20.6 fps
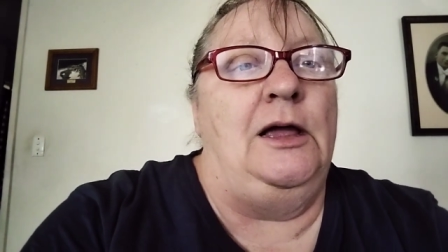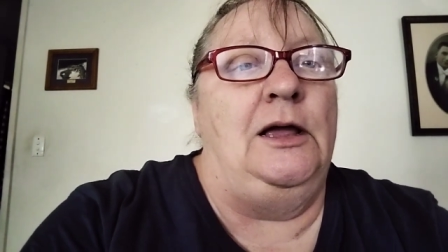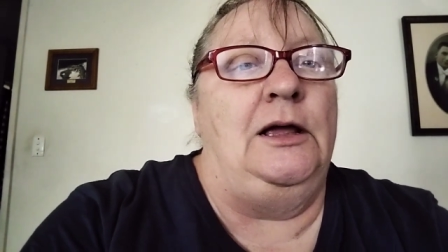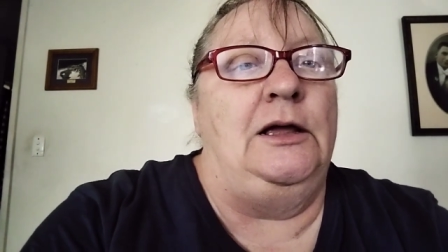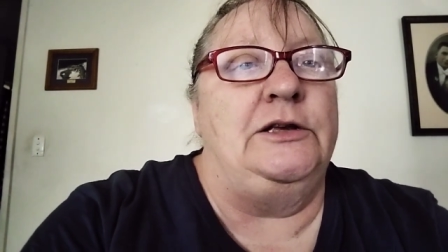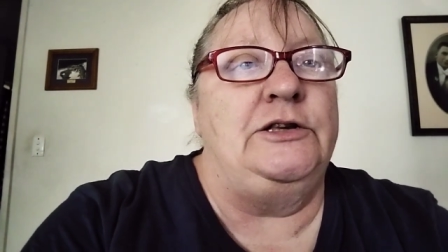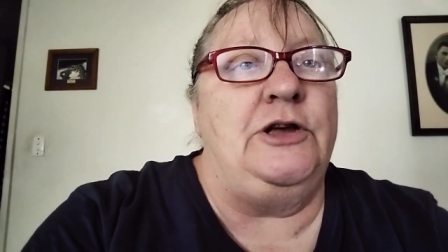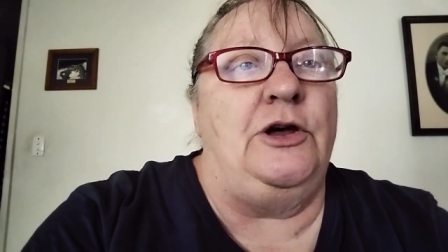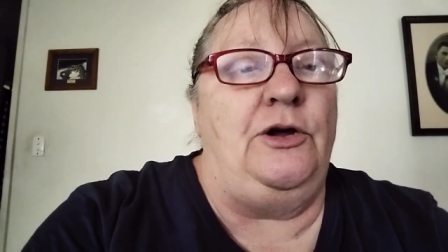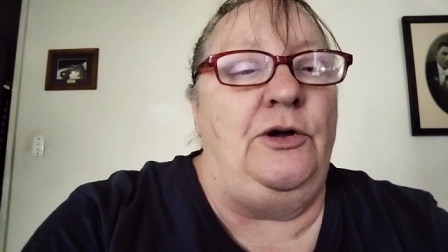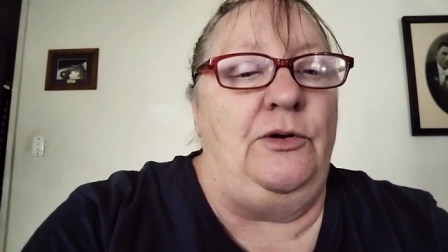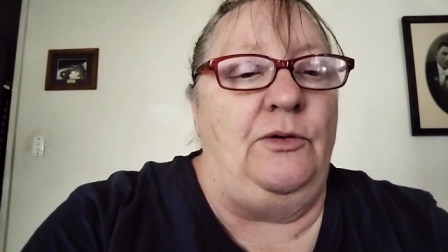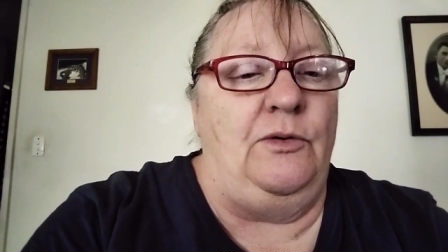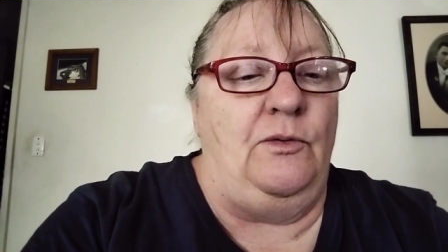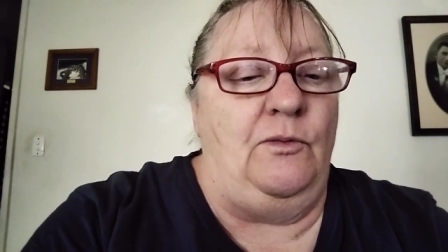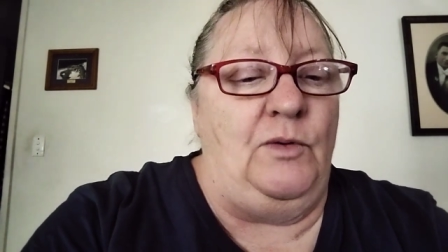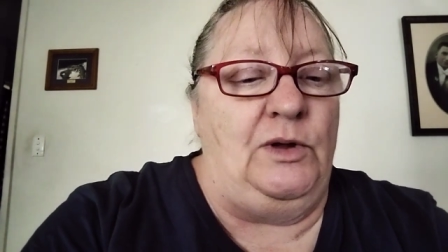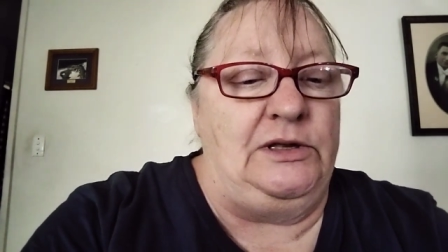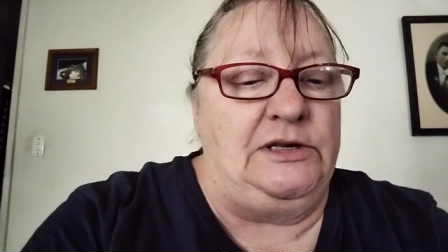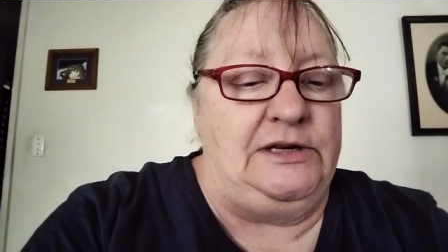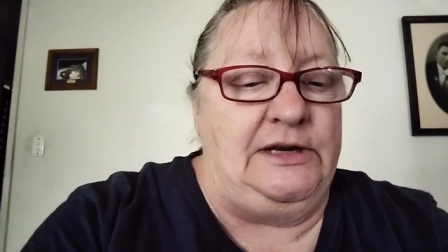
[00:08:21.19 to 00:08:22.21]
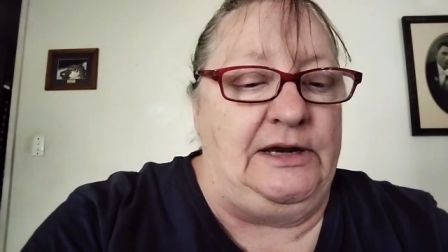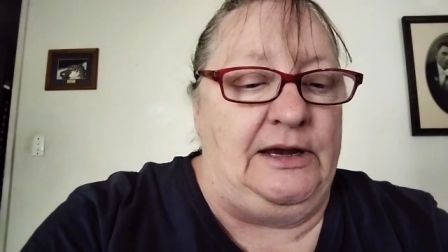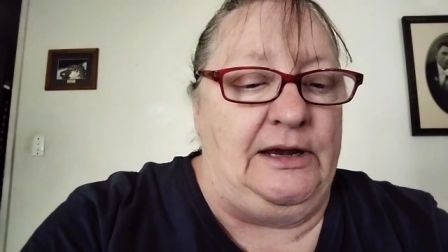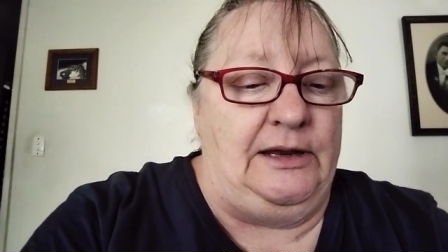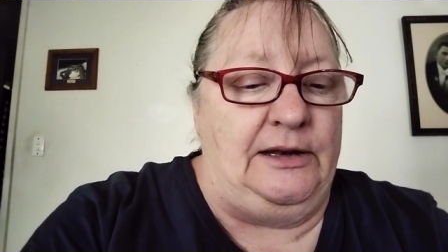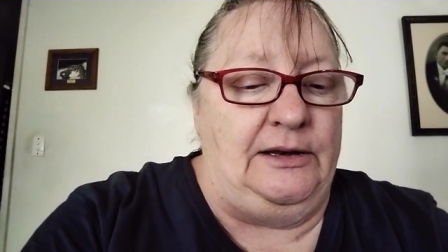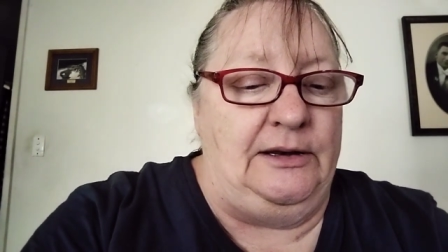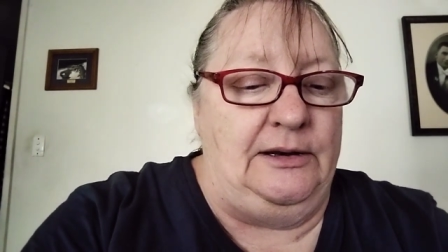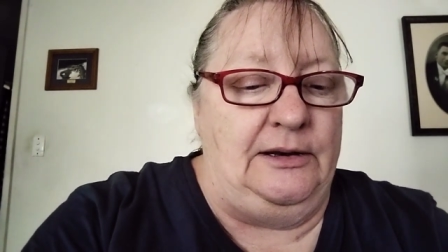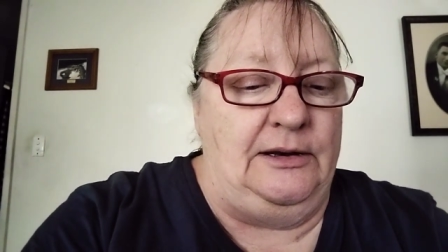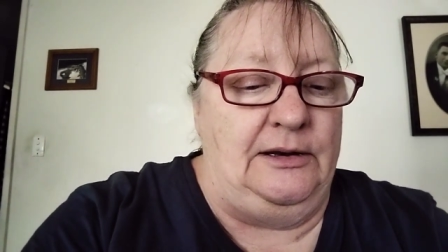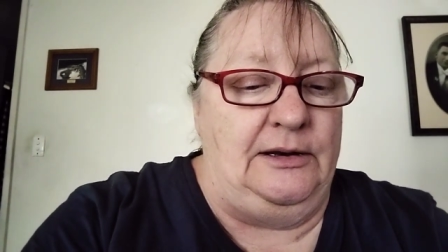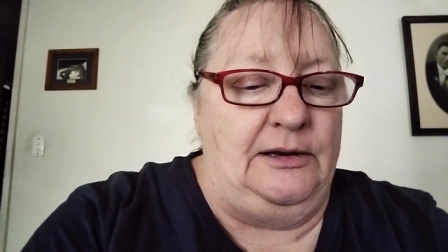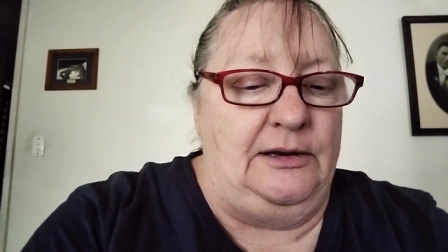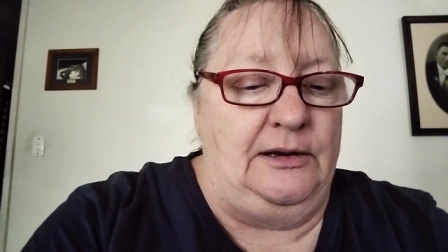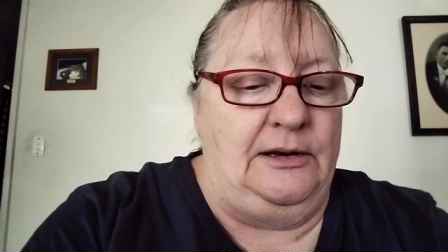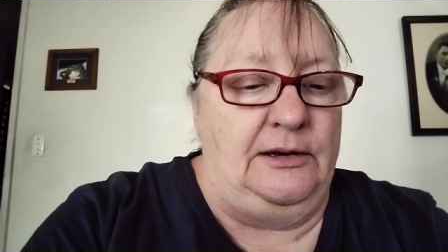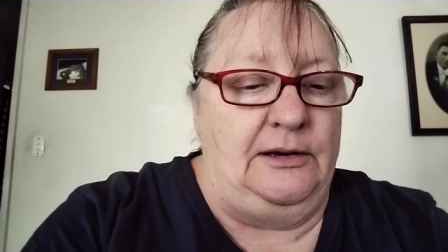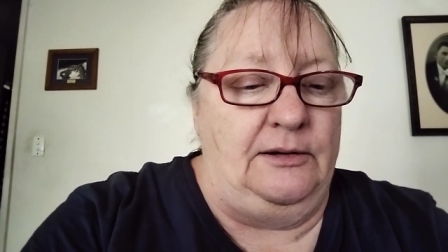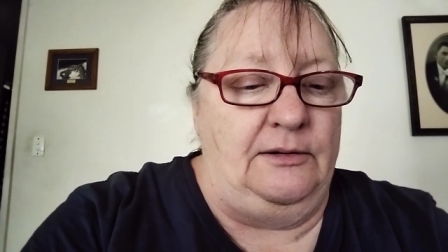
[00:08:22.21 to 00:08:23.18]
So once again,
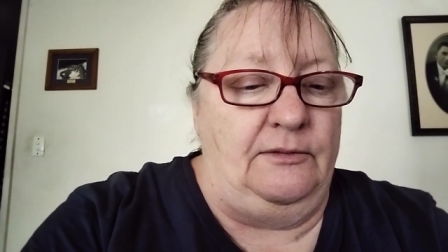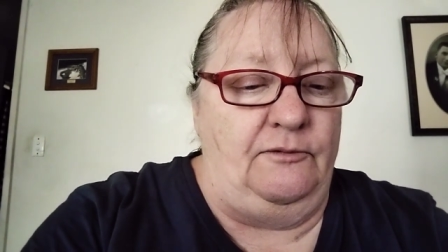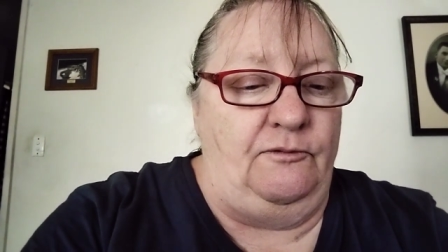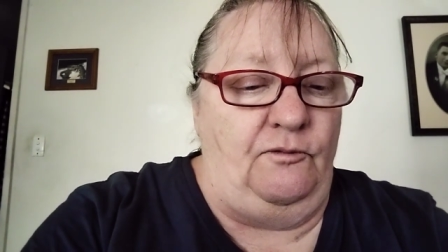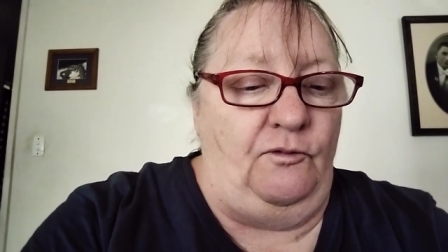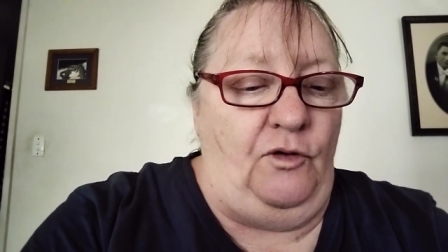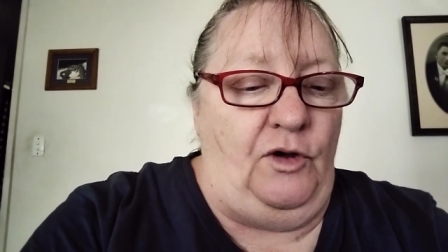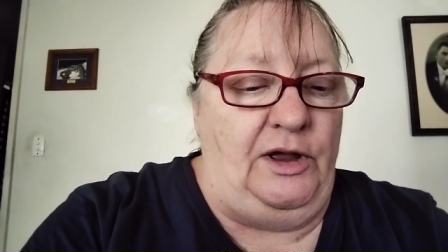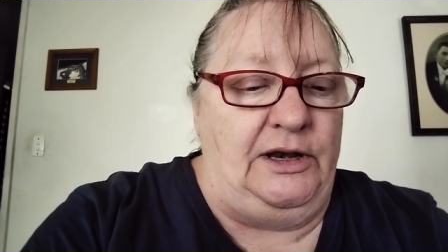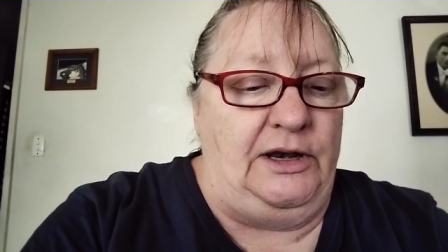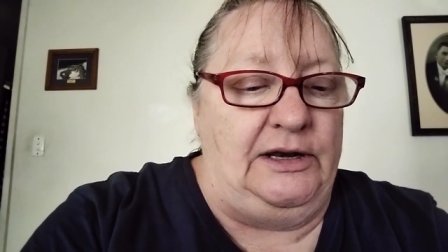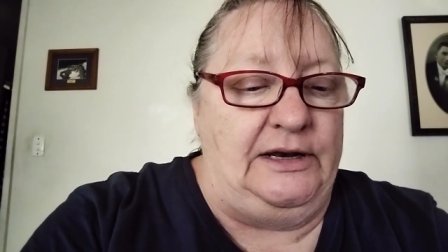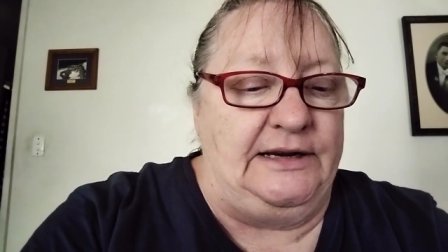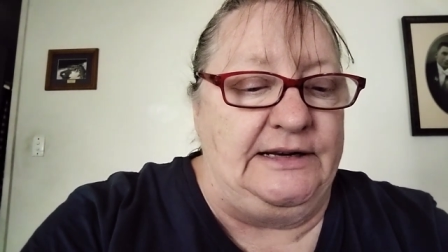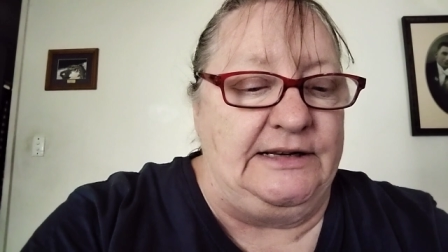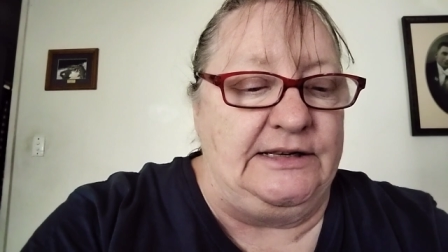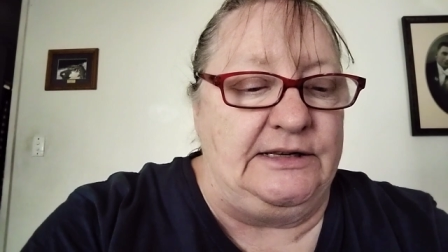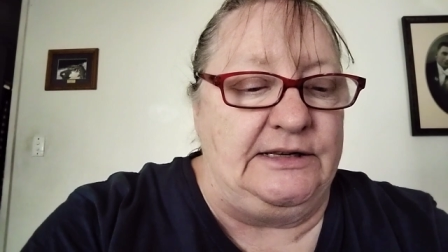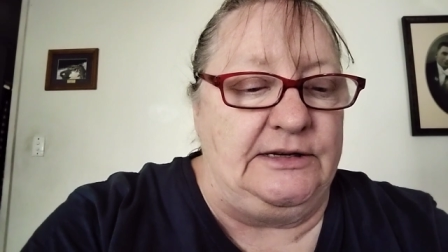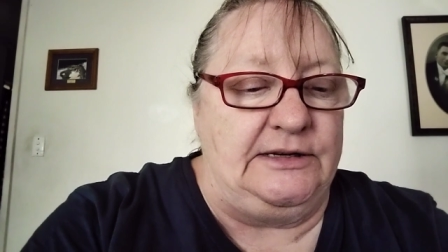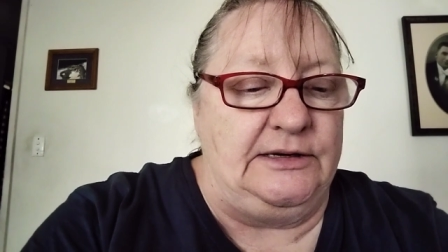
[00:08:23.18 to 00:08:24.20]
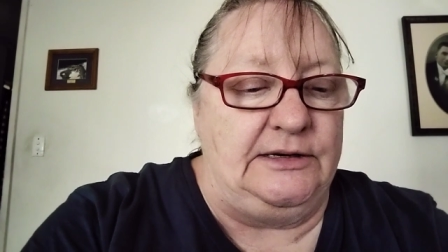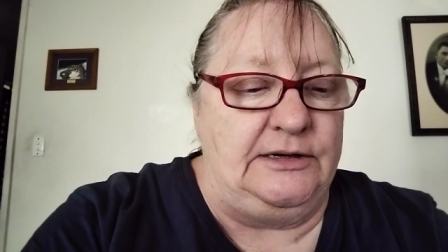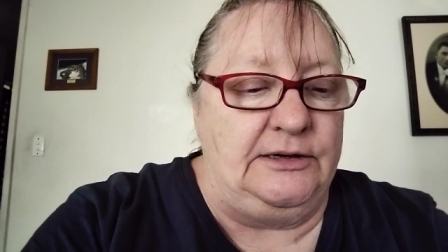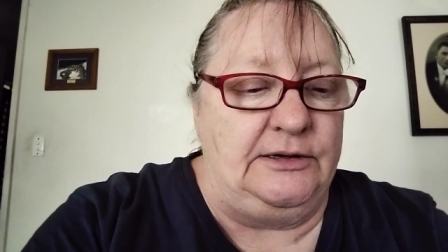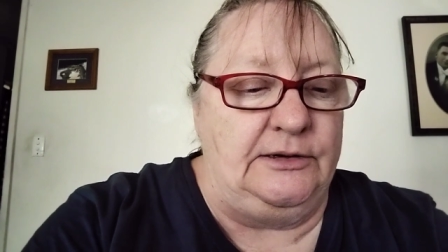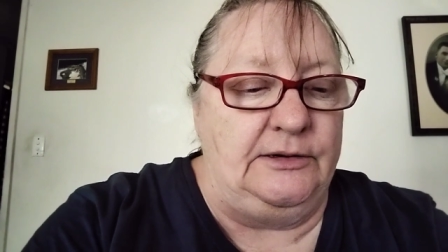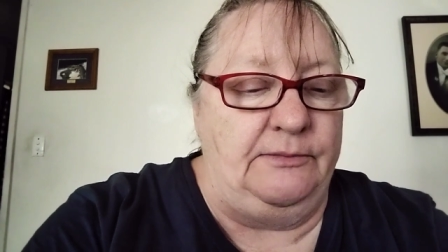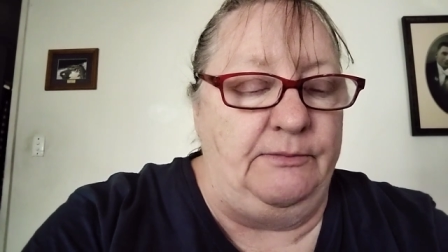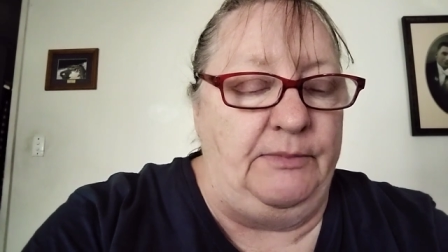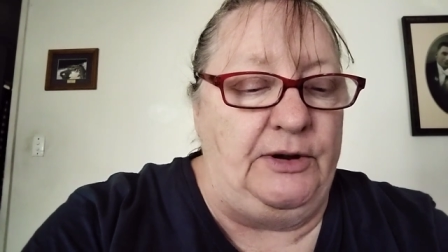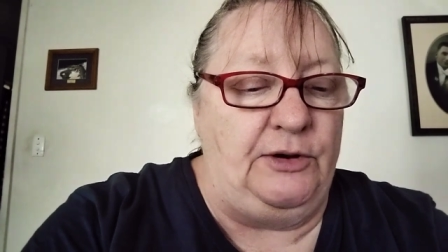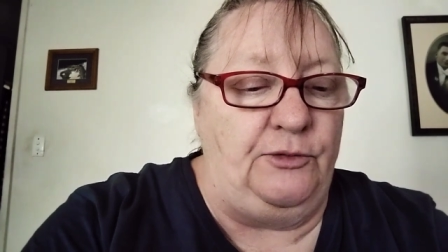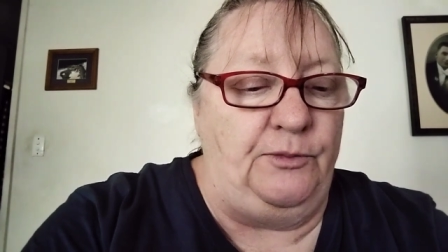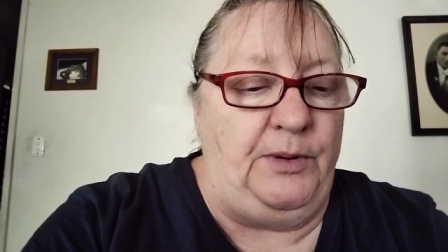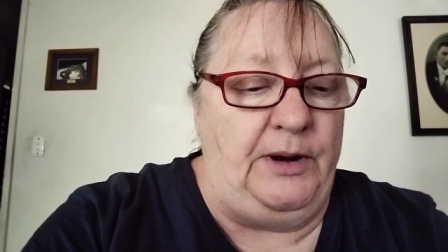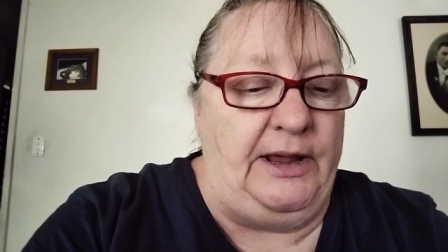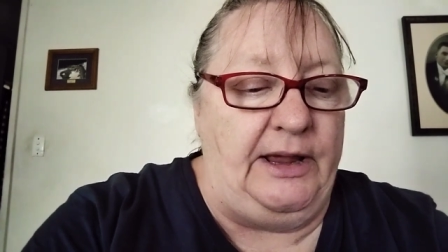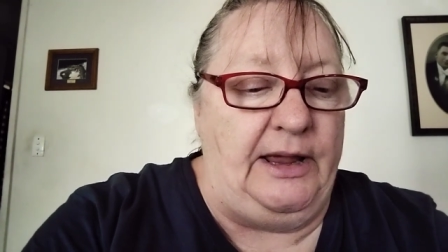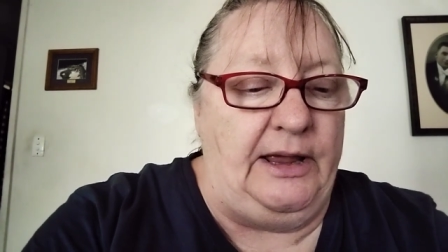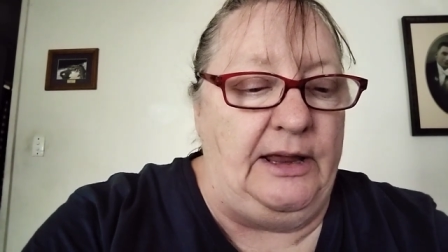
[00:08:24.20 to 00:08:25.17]
write a list, meal
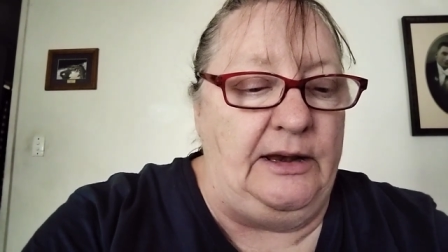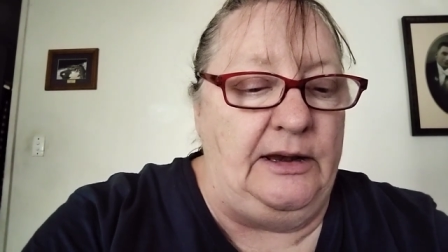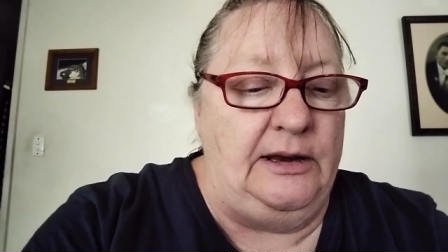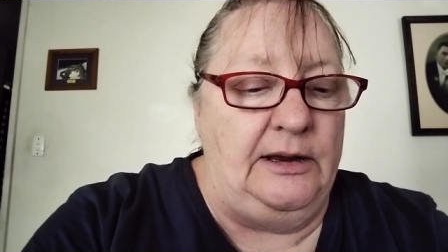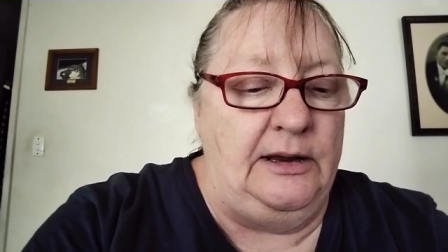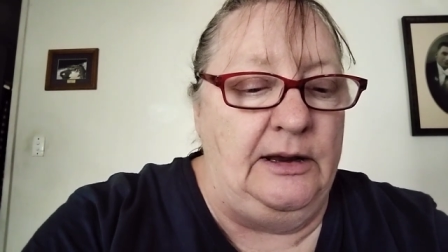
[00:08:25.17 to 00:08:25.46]
plan,